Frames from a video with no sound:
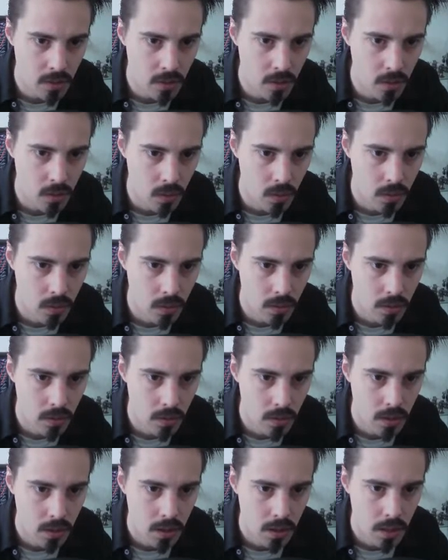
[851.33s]
you're
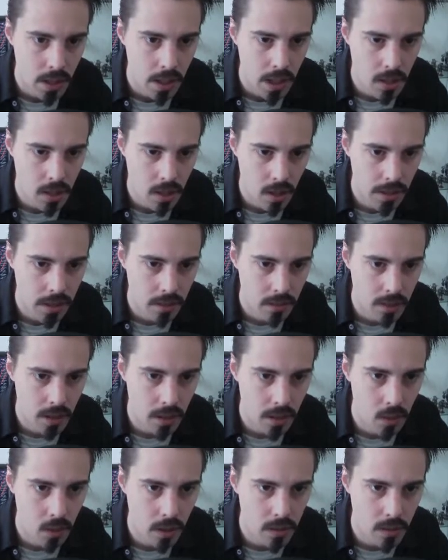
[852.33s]
a child
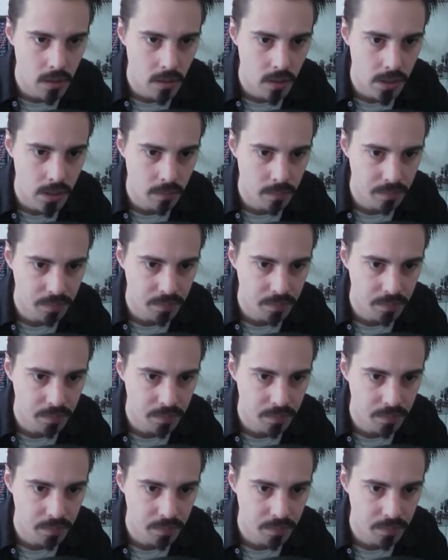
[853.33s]
and quite annoying.